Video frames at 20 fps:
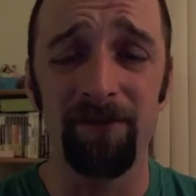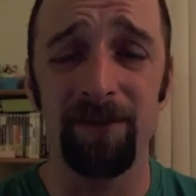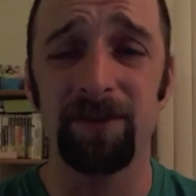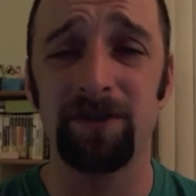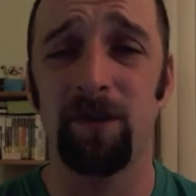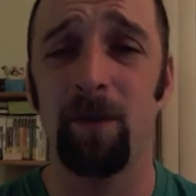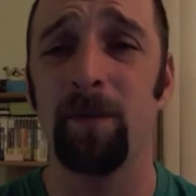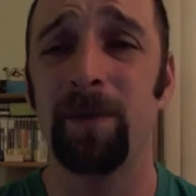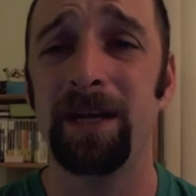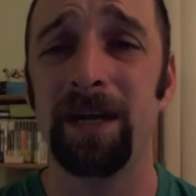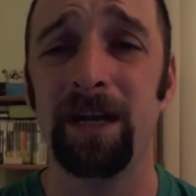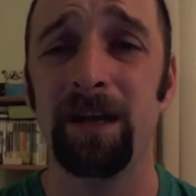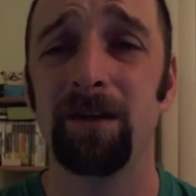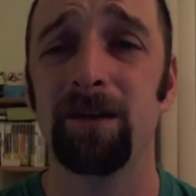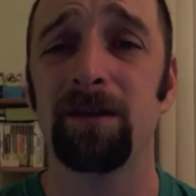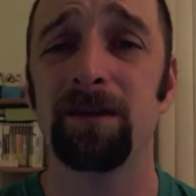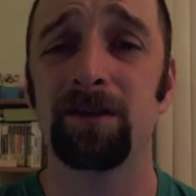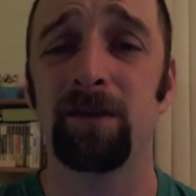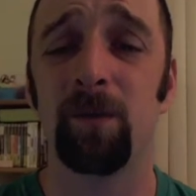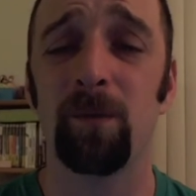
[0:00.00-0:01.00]
That's what we need.
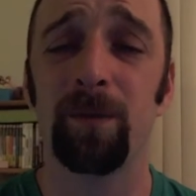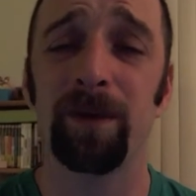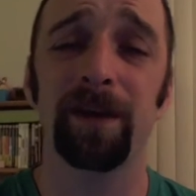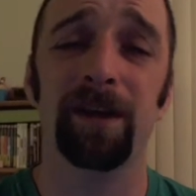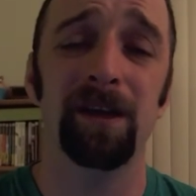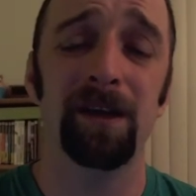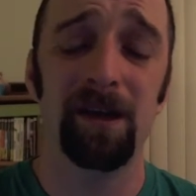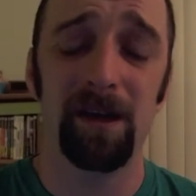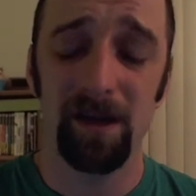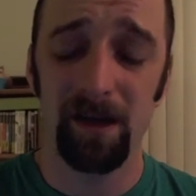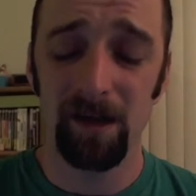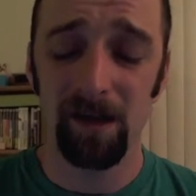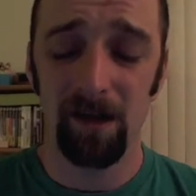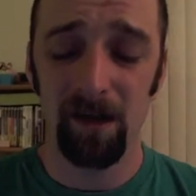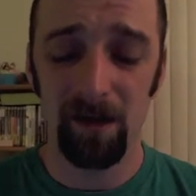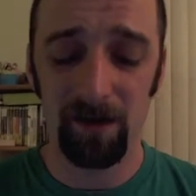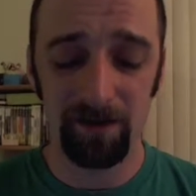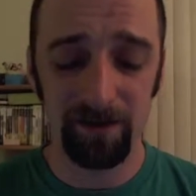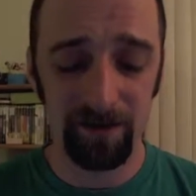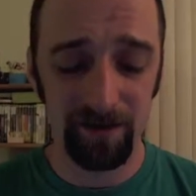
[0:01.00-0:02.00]
That's what
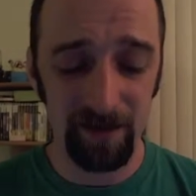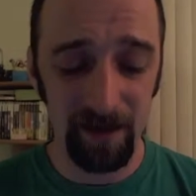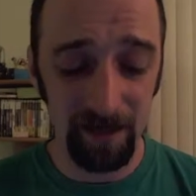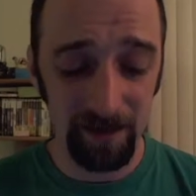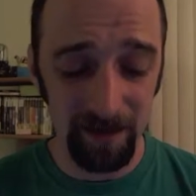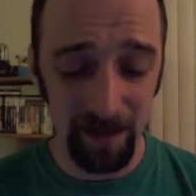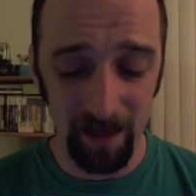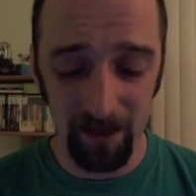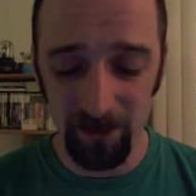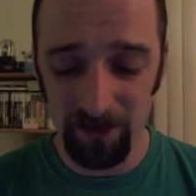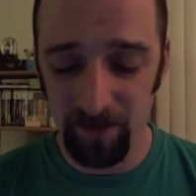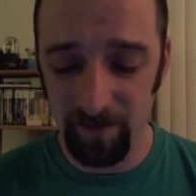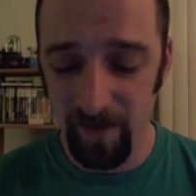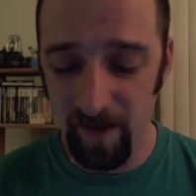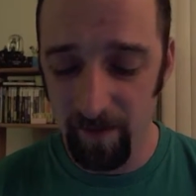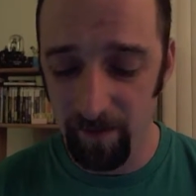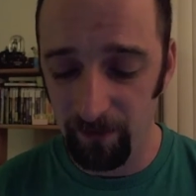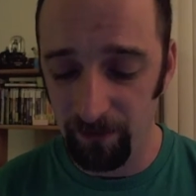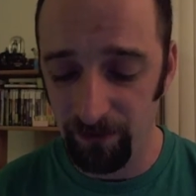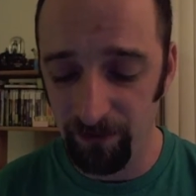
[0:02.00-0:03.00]
us technology
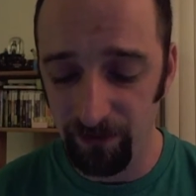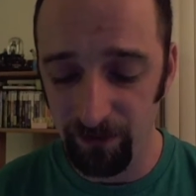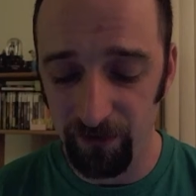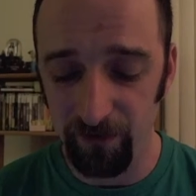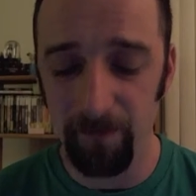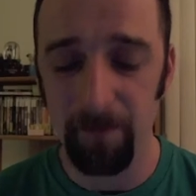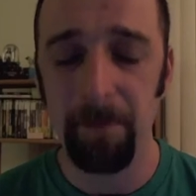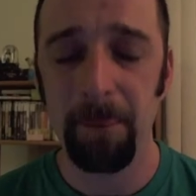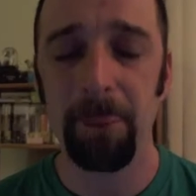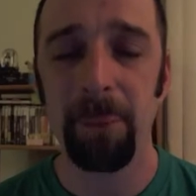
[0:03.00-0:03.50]
people do.